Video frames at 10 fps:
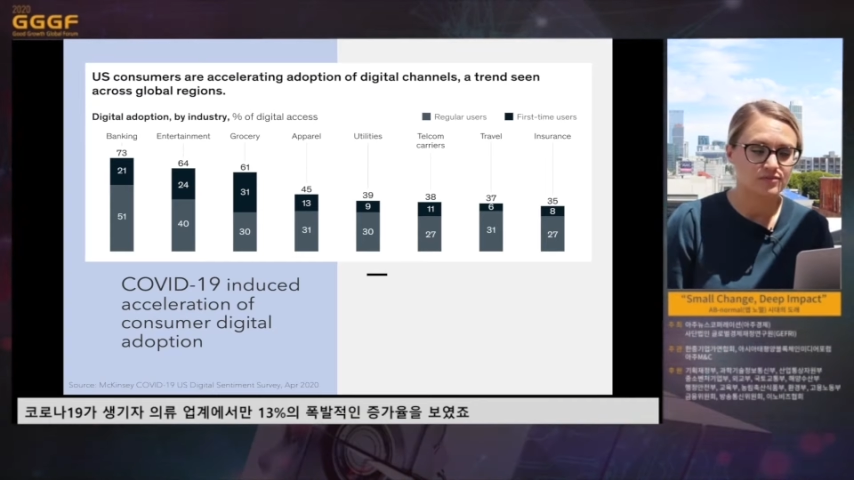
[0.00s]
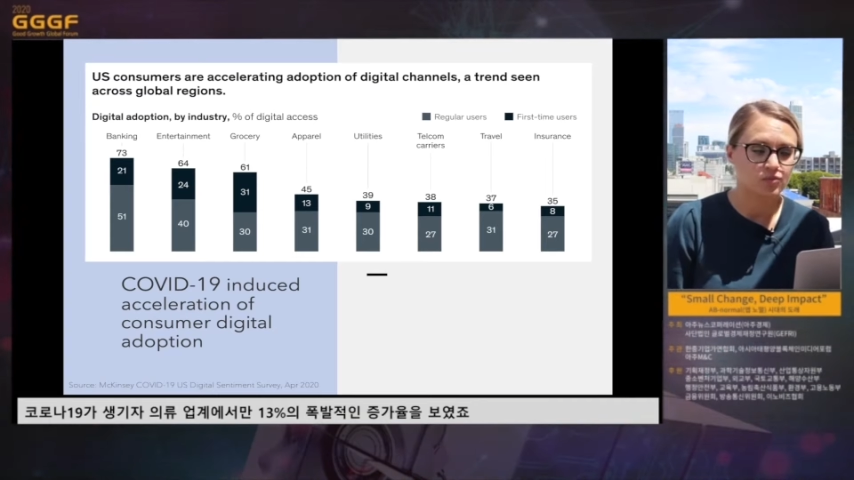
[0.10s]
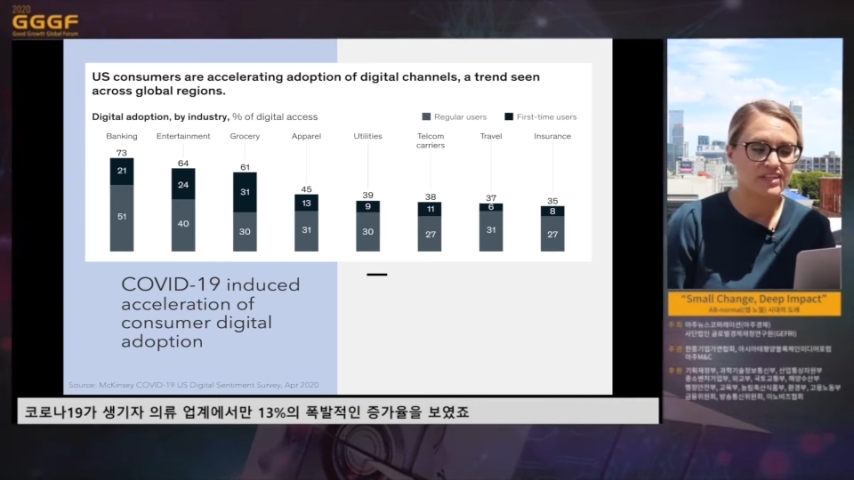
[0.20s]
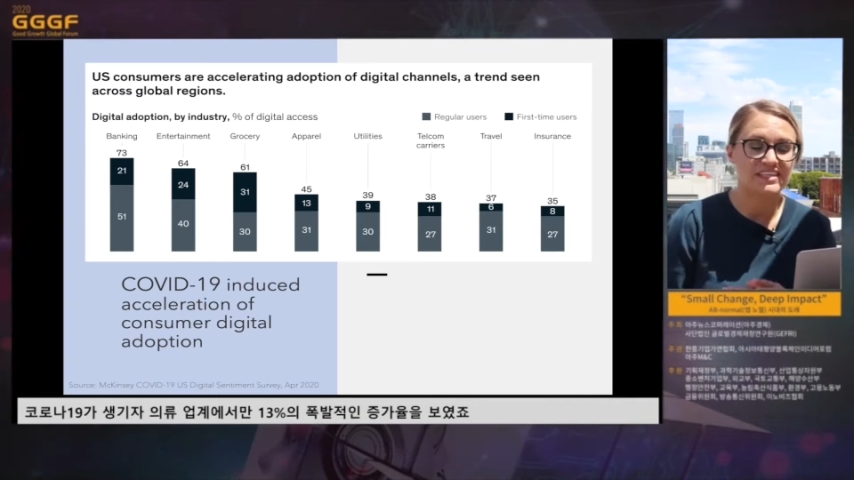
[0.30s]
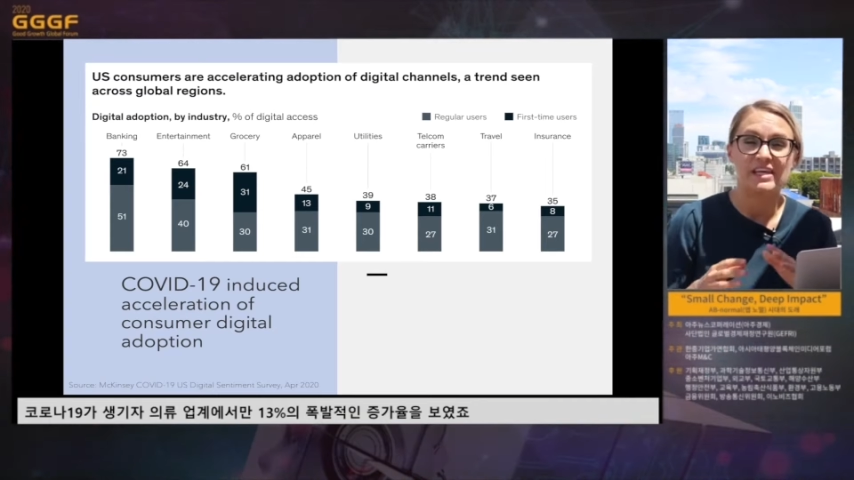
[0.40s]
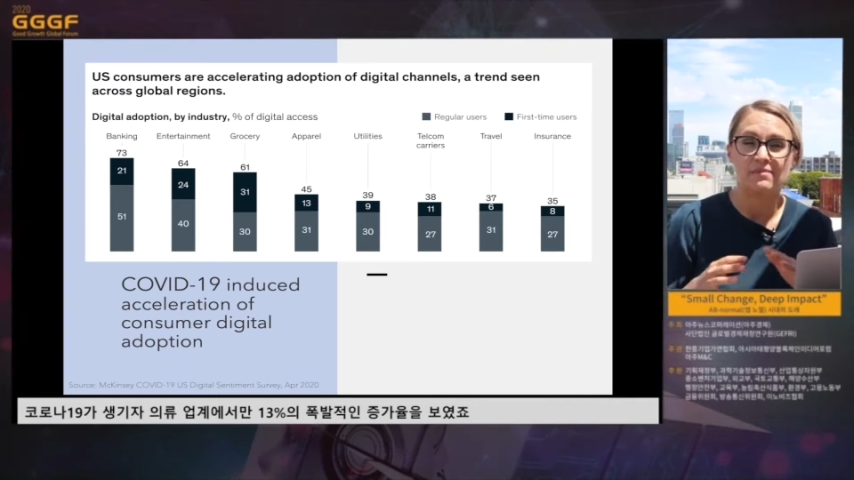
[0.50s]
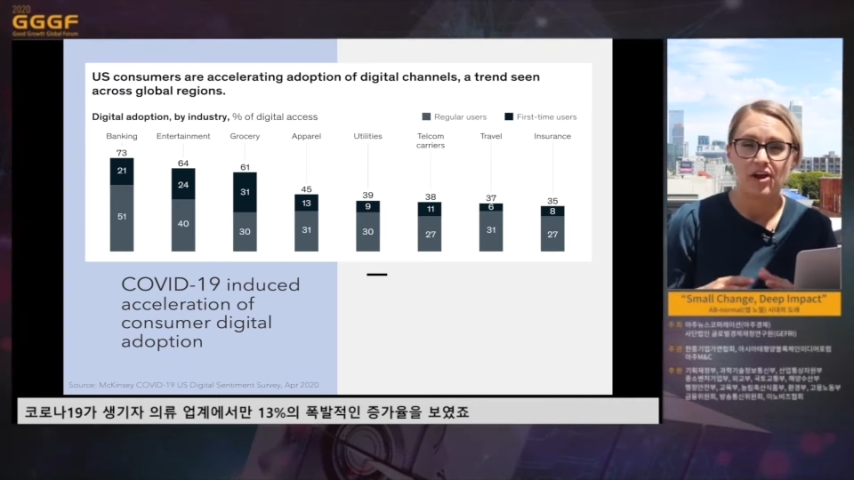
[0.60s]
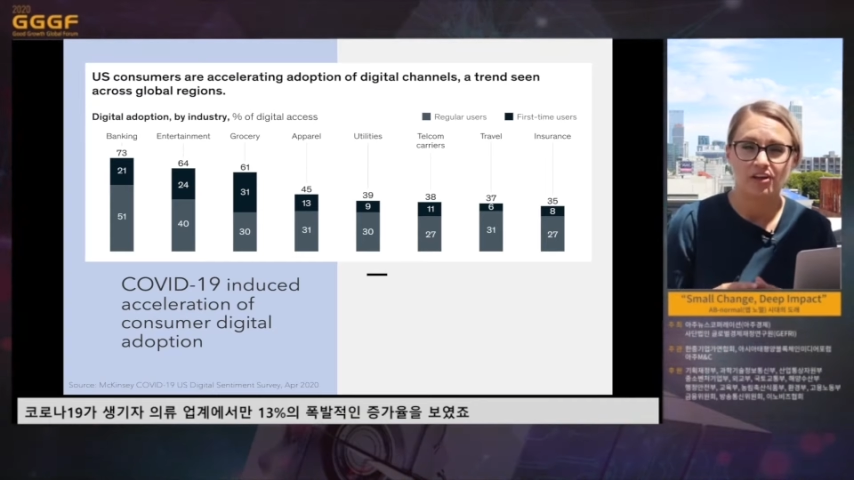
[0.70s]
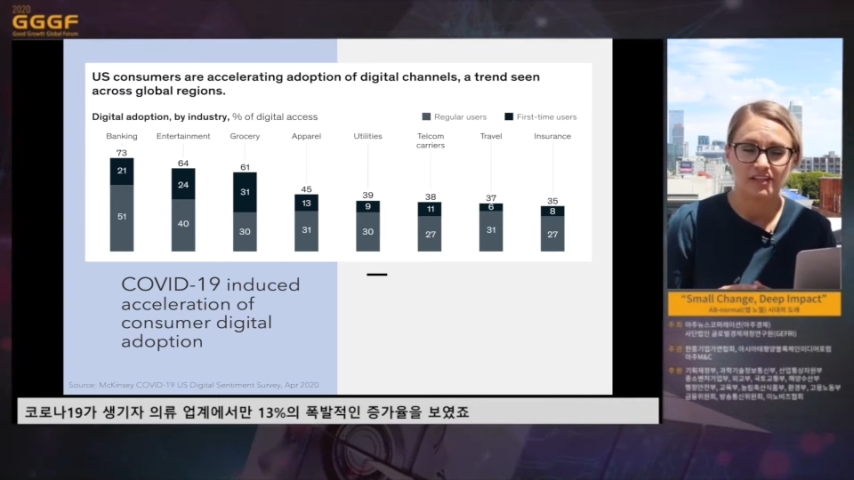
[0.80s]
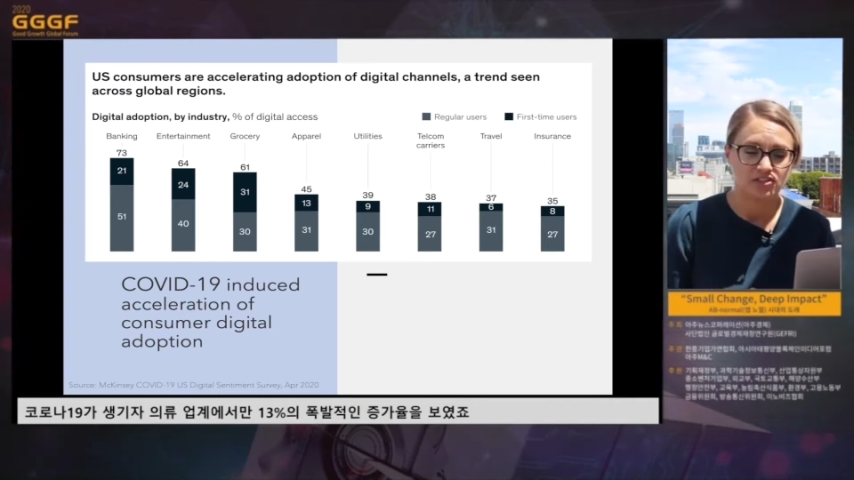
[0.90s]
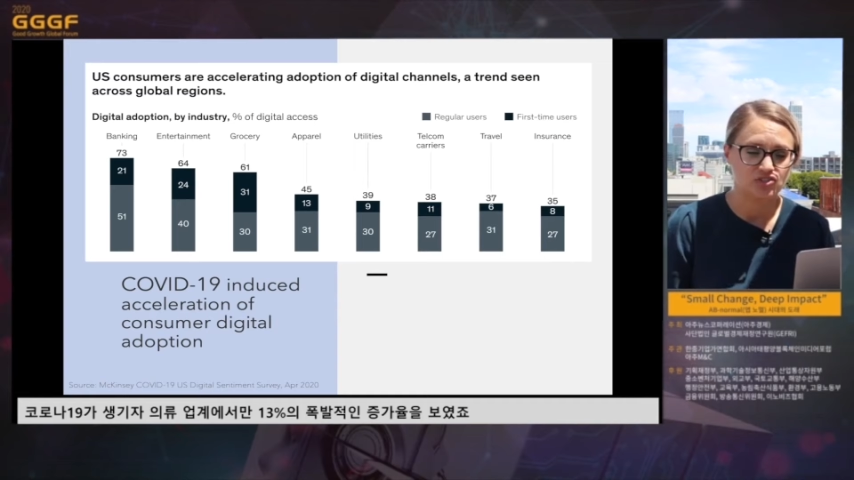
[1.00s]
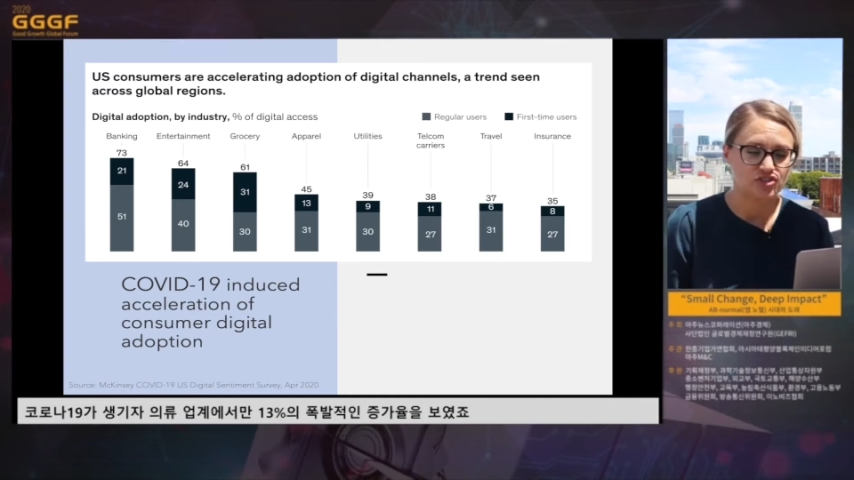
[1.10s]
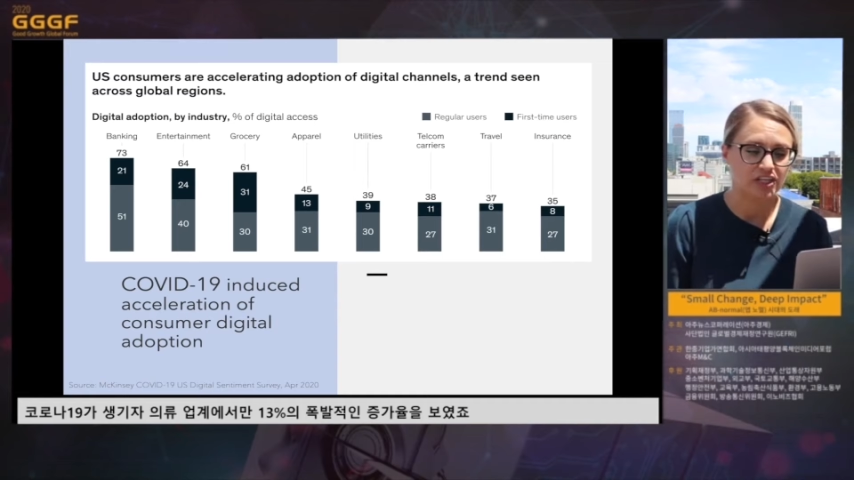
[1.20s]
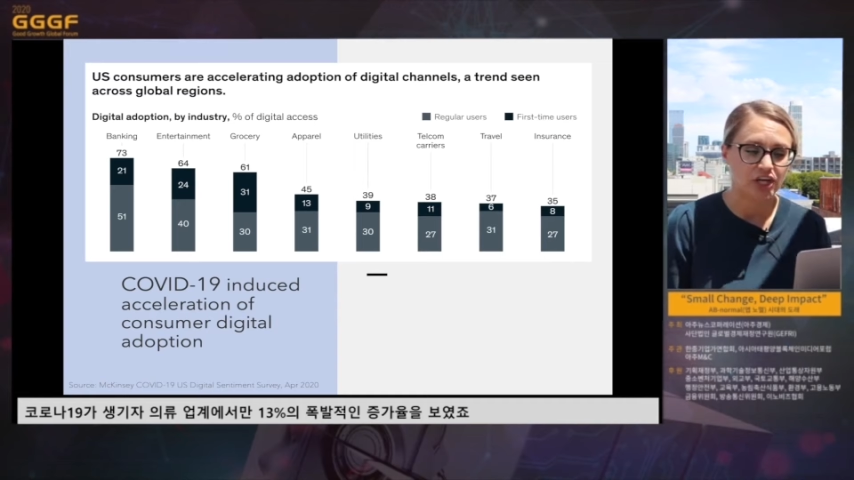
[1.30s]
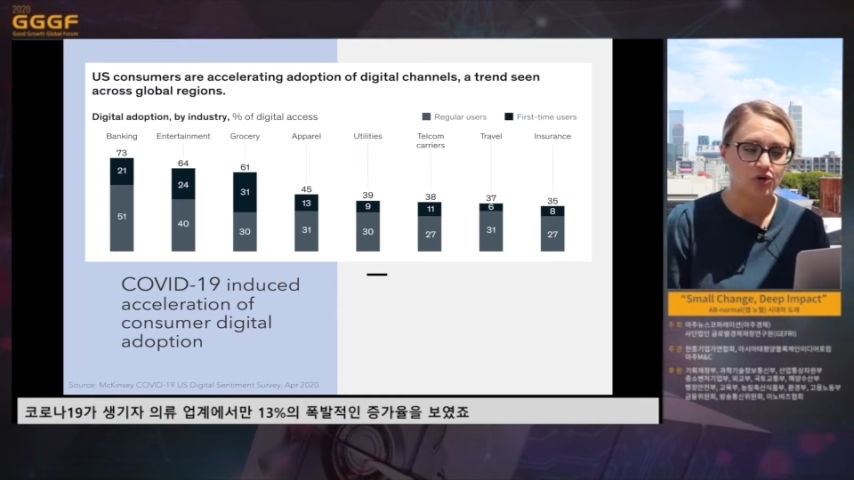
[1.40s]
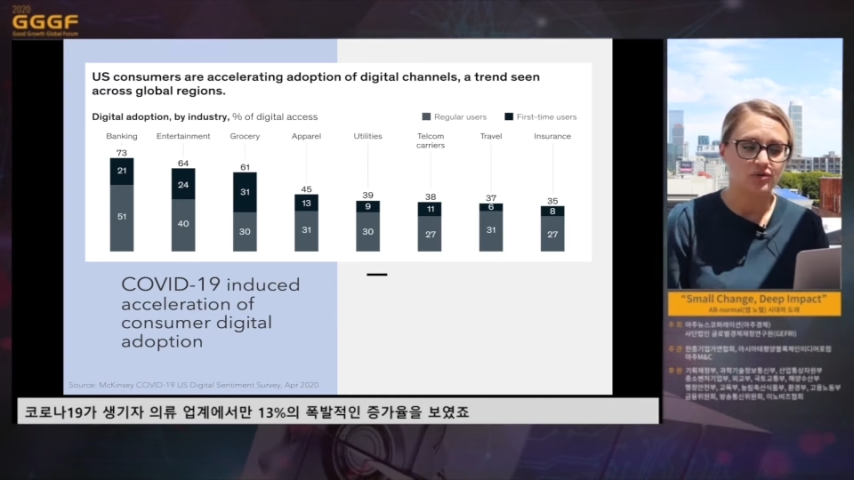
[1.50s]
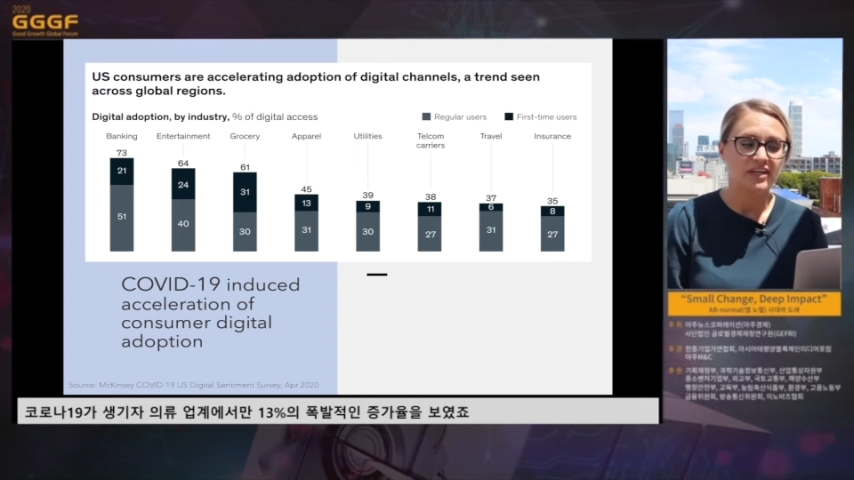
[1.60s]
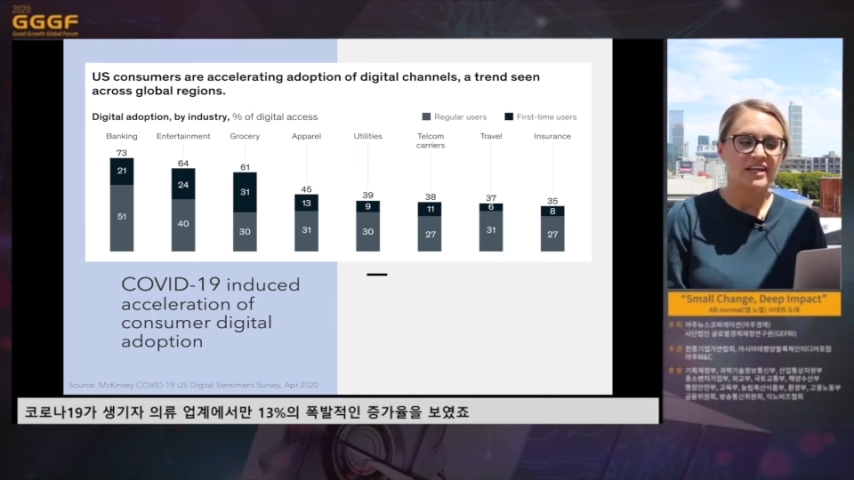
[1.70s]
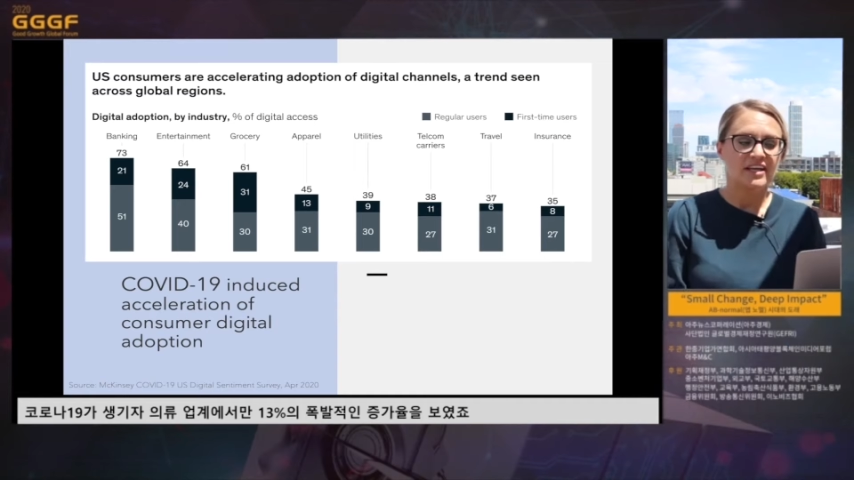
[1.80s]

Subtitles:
within the apparel industry alone.